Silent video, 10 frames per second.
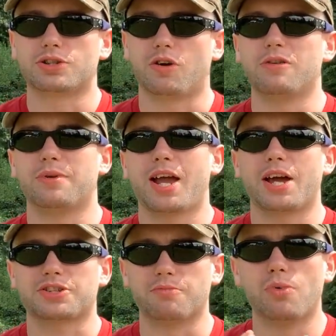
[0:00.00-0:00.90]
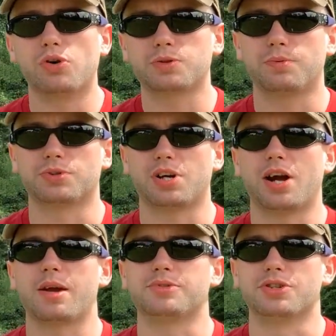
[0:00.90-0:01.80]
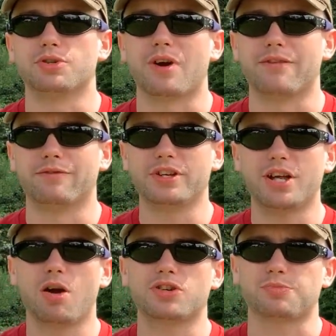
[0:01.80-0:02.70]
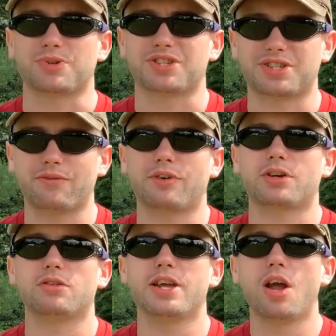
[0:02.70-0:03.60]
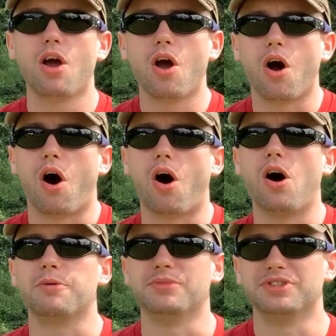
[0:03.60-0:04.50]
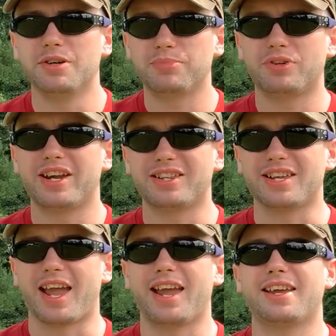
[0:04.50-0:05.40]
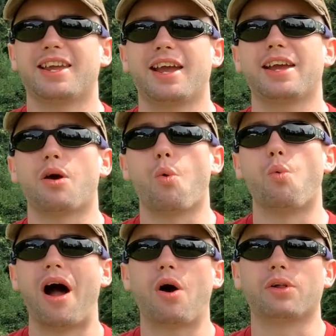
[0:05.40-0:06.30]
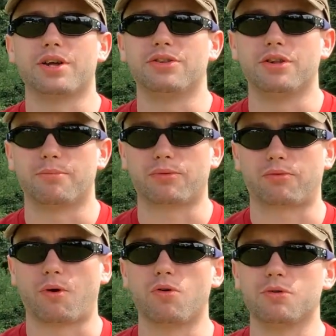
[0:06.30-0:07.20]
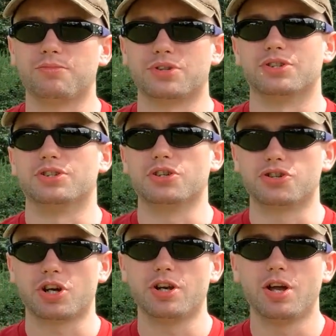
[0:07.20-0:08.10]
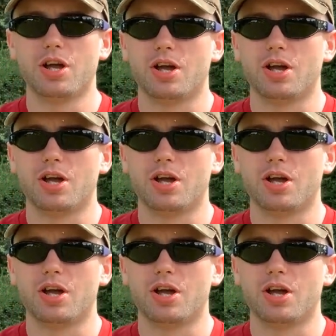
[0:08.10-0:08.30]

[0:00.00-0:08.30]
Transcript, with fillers: So I've been asked multiple times to do a video specifically on manipulating the AK while in the prone position.